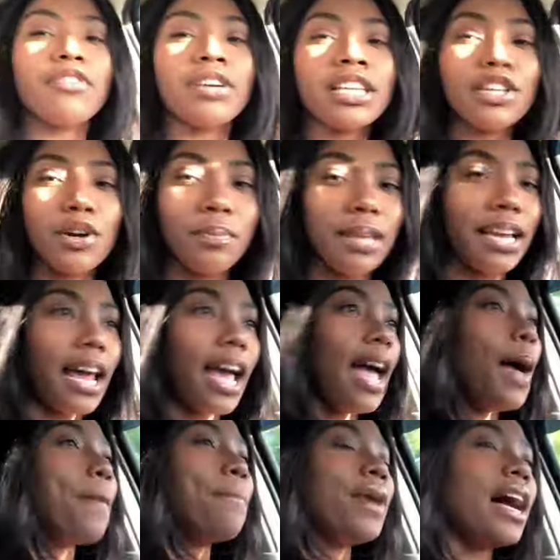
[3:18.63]
really don't play that.
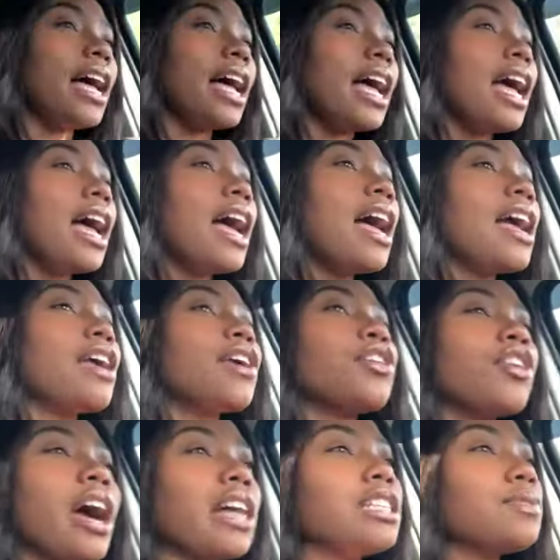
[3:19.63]
But
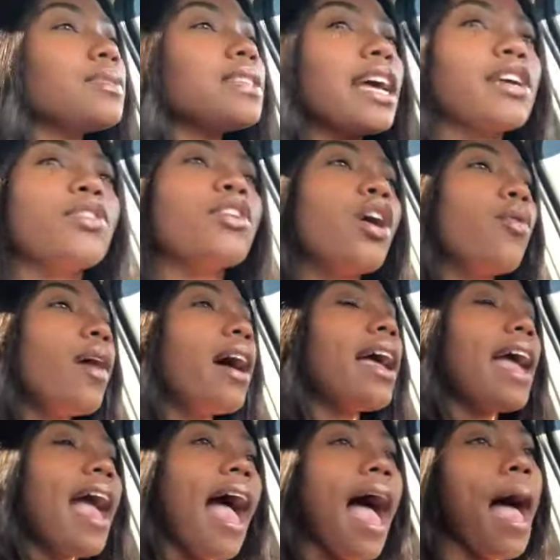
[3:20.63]
you know, I just was like, you know what,
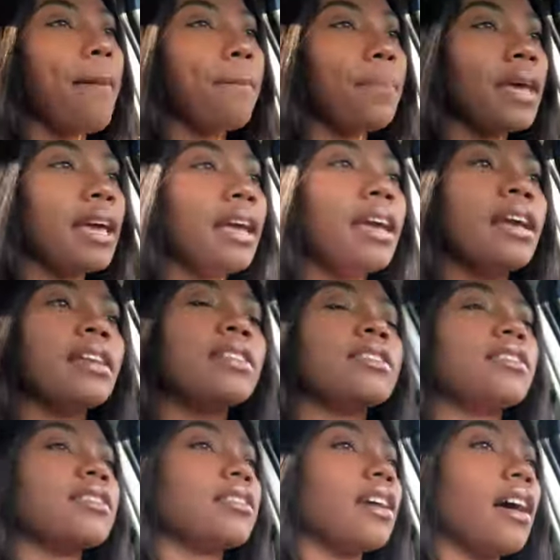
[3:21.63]
it
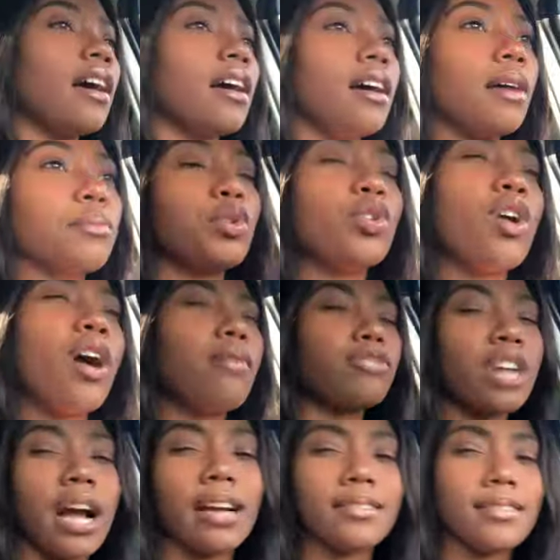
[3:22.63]
happened. Um, you know, I'm
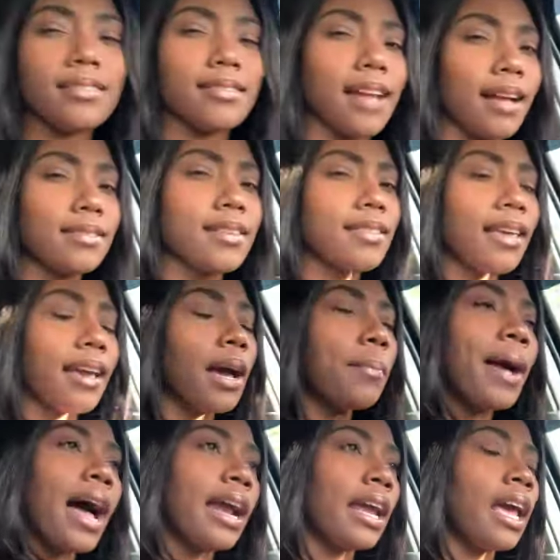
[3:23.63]
trying just not to think
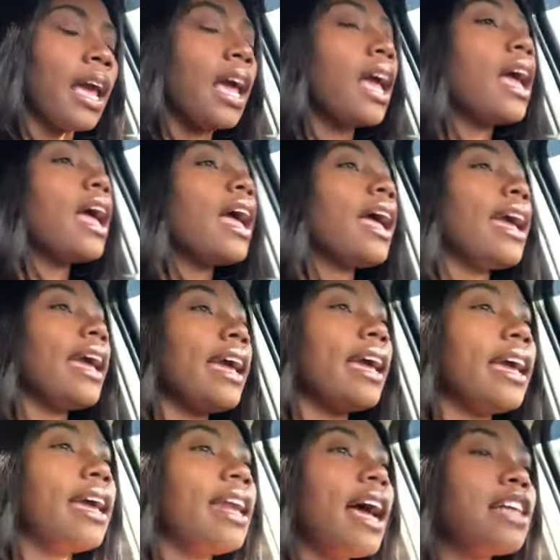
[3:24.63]
about it.
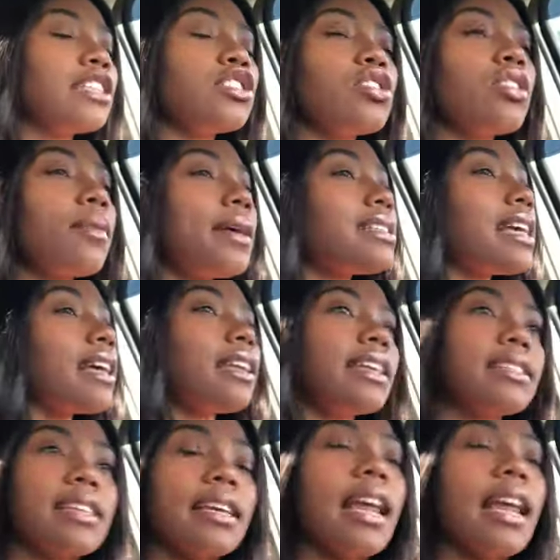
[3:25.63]
And I just told him, I was like, listen,